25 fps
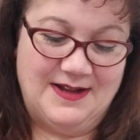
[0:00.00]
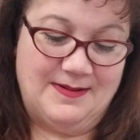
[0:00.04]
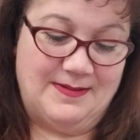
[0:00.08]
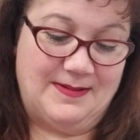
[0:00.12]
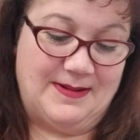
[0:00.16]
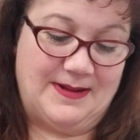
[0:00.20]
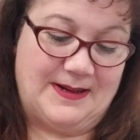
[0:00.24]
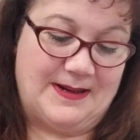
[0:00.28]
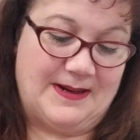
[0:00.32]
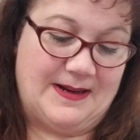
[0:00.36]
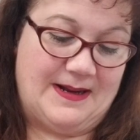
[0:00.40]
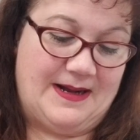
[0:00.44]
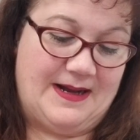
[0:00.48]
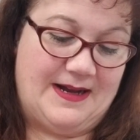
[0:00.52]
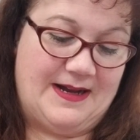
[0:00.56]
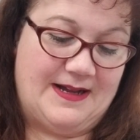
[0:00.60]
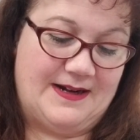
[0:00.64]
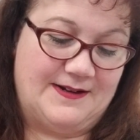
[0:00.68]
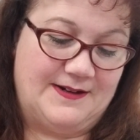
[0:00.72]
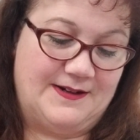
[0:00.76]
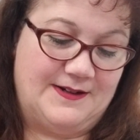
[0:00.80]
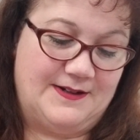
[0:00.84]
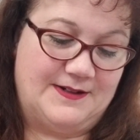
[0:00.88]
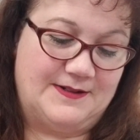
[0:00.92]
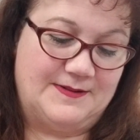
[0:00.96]
Like, I
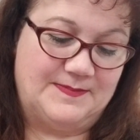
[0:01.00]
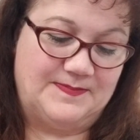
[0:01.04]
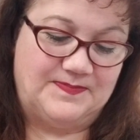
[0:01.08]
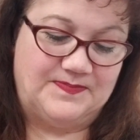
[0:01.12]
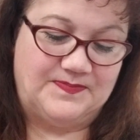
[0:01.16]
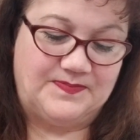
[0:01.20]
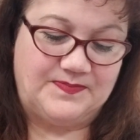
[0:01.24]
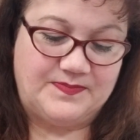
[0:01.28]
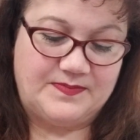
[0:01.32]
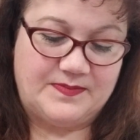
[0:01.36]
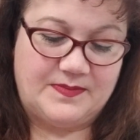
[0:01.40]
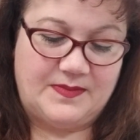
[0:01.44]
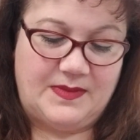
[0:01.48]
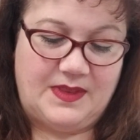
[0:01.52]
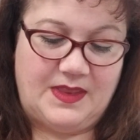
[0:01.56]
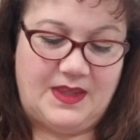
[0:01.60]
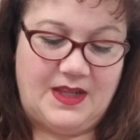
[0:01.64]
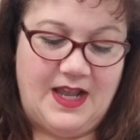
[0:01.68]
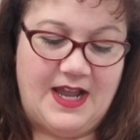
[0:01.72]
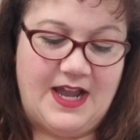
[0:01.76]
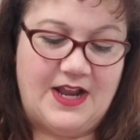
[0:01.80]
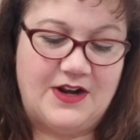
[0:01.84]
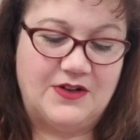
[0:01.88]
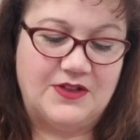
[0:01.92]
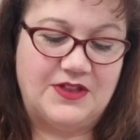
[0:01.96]
don't know.
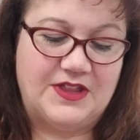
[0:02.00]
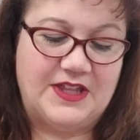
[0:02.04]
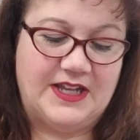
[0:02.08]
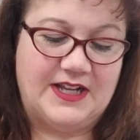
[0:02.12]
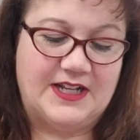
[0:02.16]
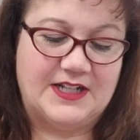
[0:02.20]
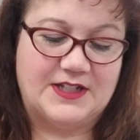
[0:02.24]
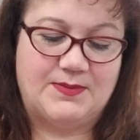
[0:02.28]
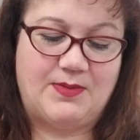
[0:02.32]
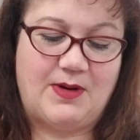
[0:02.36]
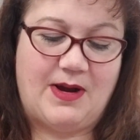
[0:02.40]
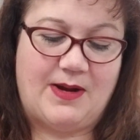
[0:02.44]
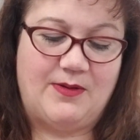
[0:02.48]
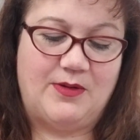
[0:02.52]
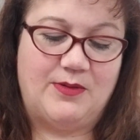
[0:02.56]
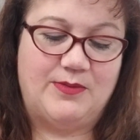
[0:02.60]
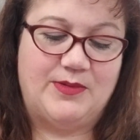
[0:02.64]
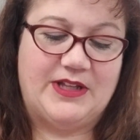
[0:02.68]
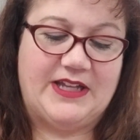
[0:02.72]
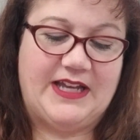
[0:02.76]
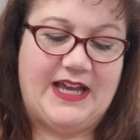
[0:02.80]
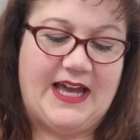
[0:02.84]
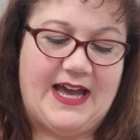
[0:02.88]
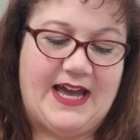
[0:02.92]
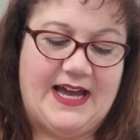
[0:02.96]
I don't think it's
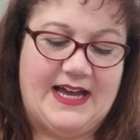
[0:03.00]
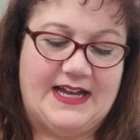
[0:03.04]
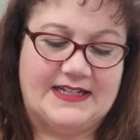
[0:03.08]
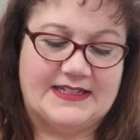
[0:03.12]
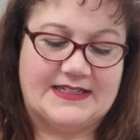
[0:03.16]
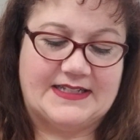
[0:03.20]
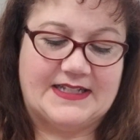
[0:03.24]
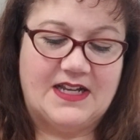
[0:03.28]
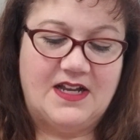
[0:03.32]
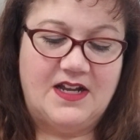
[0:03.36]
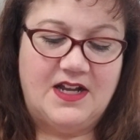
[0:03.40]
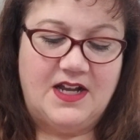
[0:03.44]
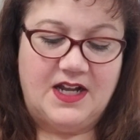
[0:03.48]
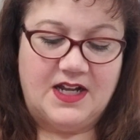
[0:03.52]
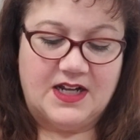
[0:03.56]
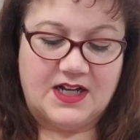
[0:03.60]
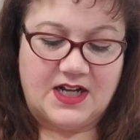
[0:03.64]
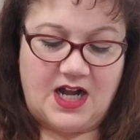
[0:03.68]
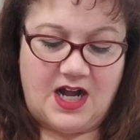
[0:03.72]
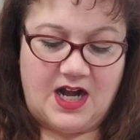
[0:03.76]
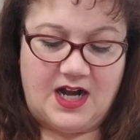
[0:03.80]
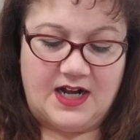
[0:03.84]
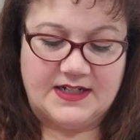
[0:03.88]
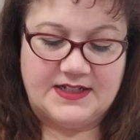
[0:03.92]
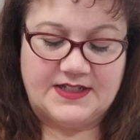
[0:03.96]
probably as
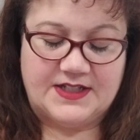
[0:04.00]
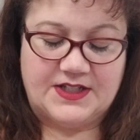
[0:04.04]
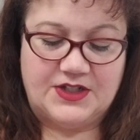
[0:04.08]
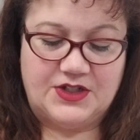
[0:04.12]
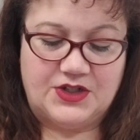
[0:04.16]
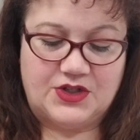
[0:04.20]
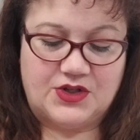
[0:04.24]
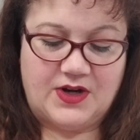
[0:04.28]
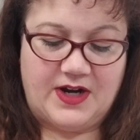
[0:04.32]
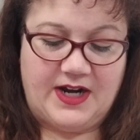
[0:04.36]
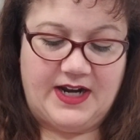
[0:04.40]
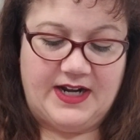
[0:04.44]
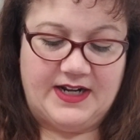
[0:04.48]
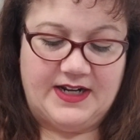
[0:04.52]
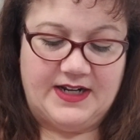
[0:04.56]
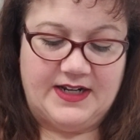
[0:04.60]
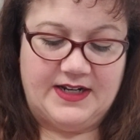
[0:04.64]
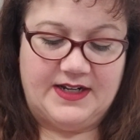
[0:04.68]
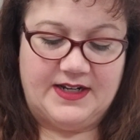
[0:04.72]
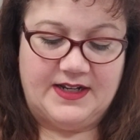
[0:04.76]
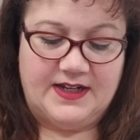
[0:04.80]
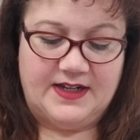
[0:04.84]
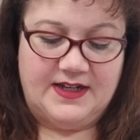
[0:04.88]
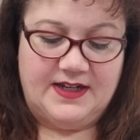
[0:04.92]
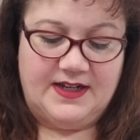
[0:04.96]

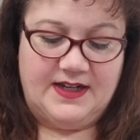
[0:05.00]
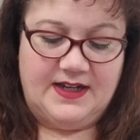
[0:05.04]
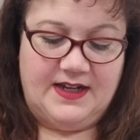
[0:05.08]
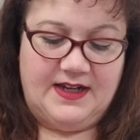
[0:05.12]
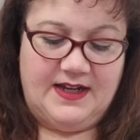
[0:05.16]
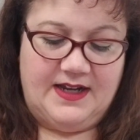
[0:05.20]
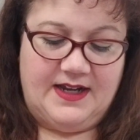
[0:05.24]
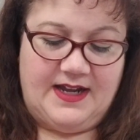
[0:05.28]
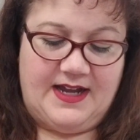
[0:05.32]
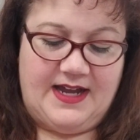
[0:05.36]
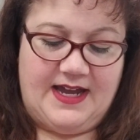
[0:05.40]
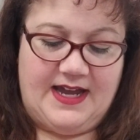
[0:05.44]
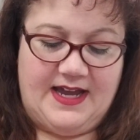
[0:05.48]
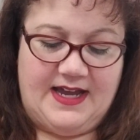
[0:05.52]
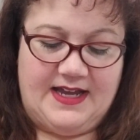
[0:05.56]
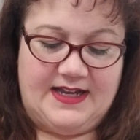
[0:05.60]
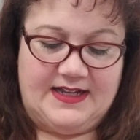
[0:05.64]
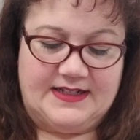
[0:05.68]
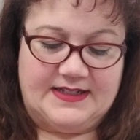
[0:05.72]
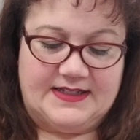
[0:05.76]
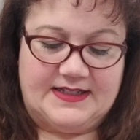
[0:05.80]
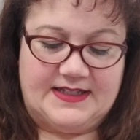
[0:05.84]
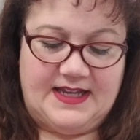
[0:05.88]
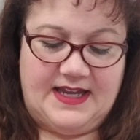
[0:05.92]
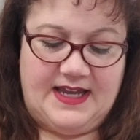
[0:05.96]
concentrated
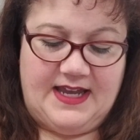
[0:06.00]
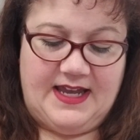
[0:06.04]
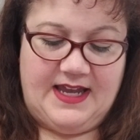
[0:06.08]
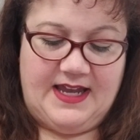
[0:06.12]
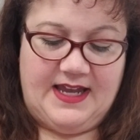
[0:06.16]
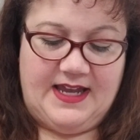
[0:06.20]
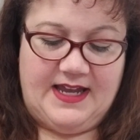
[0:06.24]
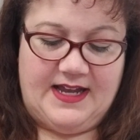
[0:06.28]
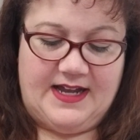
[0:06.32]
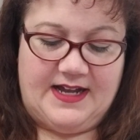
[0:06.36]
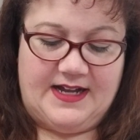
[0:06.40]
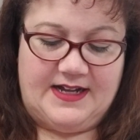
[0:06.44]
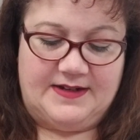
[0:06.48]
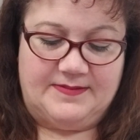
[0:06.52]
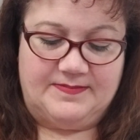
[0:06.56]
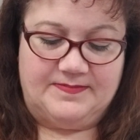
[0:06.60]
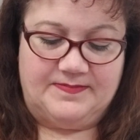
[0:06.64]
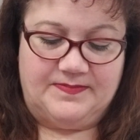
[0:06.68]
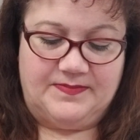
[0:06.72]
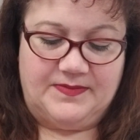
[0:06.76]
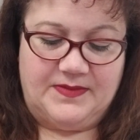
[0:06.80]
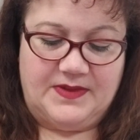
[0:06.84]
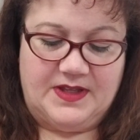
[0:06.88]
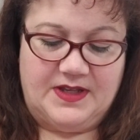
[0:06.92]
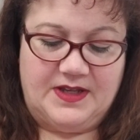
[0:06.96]
as a
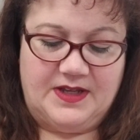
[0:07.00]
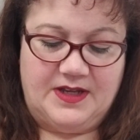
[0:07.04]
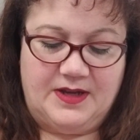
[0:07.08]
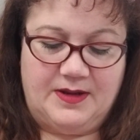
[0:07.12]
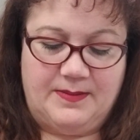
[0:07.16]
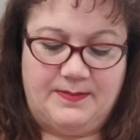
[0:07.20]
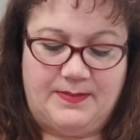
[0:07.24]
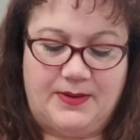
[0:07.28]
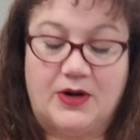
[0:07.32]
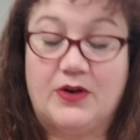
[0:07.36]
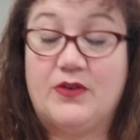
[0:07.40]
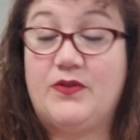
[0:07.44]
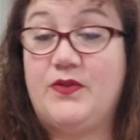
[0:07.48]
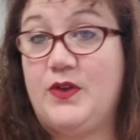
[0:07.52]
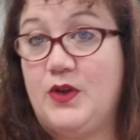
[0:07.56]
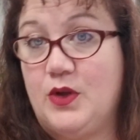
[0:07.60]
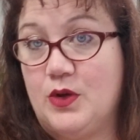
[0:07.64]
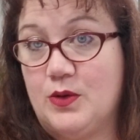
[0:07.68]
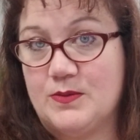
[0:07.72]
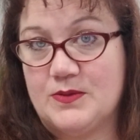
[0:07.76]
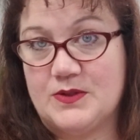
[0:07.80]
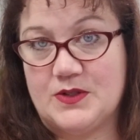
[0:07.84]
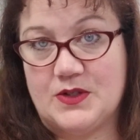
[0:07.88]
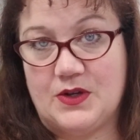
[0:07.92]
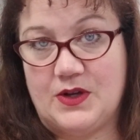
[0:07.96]
um,
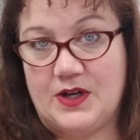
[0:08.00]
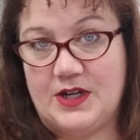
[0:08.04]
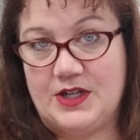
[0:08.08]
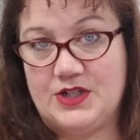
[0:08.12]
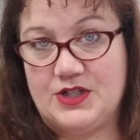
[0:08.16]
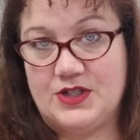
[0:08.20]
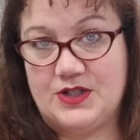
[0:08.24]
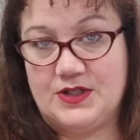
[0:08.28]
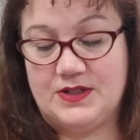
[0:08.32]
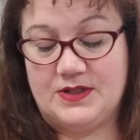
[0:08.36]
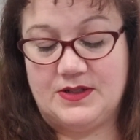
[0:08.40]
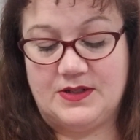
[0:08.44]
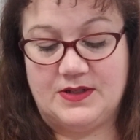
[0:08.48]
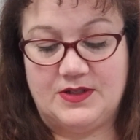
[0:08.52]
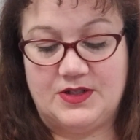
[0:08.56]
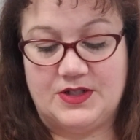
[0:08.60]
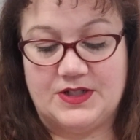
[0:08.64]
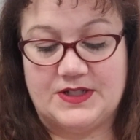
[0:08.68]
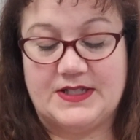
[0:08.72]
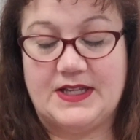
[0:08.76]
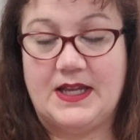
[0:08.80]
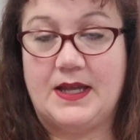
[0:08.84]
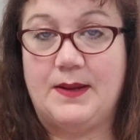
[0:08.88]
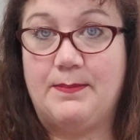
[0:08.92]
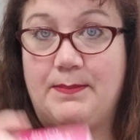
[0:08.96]
perfume, so I should
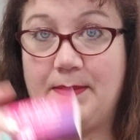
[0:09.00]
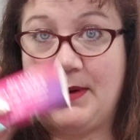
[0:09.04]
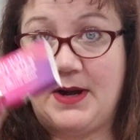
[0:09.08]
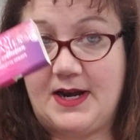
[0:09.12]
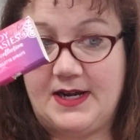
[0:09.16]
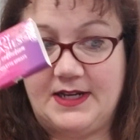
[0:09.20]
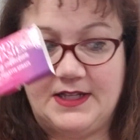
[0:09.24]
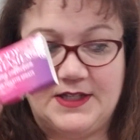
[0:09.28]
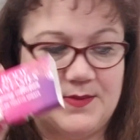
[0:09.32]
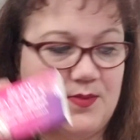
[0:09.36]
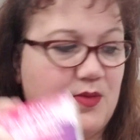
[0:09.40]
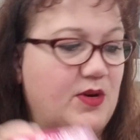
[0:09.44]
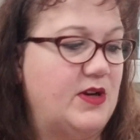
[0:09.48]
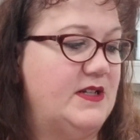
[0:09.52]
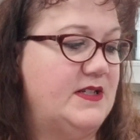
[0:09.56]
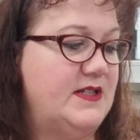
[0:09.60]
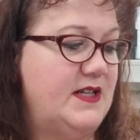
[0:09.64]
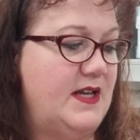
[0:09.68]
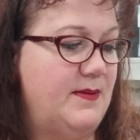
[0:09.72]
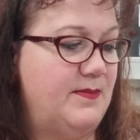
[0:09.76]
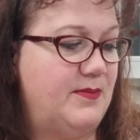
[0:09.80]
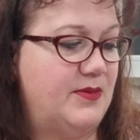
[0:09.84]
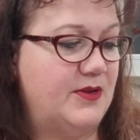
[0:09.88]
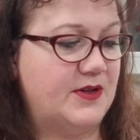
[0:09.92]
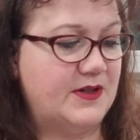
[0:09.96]
just say body spray
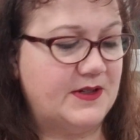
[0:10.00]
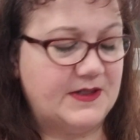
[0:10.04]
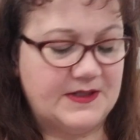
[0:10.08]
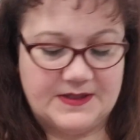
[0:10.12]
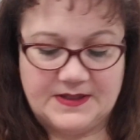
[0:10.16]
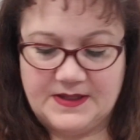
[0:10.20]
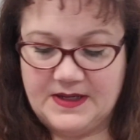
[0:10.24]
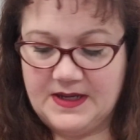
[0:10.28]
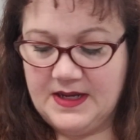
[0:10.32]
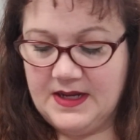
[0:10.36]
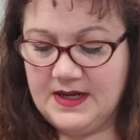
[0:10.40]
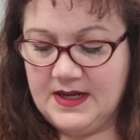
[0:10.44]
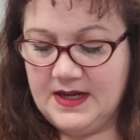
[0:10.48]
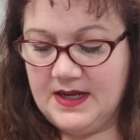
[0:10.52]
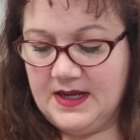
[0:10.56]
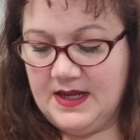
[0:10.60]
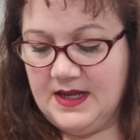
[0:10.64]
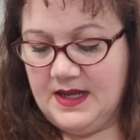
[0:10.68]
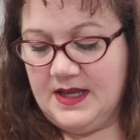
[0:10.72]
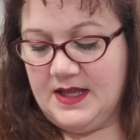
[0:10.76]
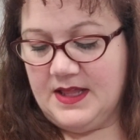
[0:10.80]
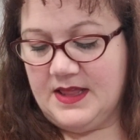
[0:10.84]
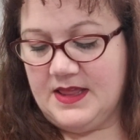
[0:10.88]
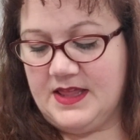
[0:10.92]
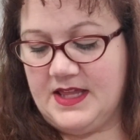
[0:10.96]
samplers.
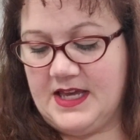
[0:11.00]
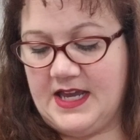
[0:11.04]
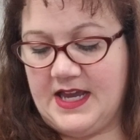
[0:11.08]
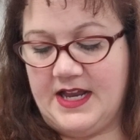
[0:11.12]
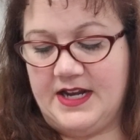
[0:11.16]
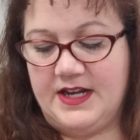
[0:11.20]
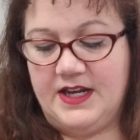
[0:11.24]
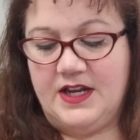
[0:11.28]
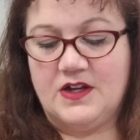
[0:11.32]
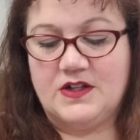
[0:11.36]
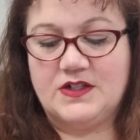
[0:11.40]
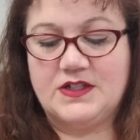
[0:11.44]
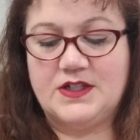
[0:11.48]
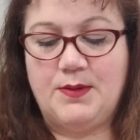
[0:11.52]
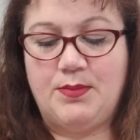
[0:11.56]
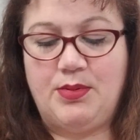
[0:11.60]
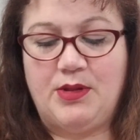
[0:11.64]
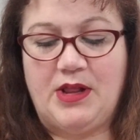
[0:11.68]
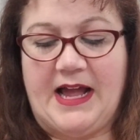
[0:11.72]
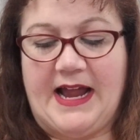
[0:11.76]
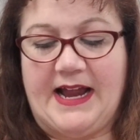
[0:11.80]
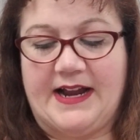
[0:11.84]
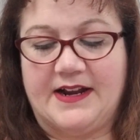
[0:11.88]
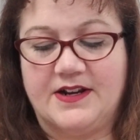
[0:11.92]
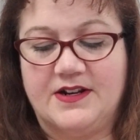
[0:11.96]
Then here's the
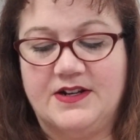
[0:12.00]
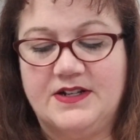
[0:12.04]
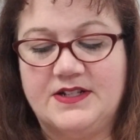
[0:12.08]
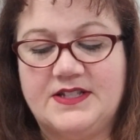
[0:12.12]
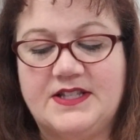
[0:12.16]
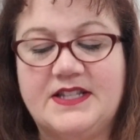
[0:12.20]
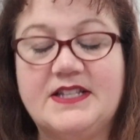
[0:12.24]
Plackers.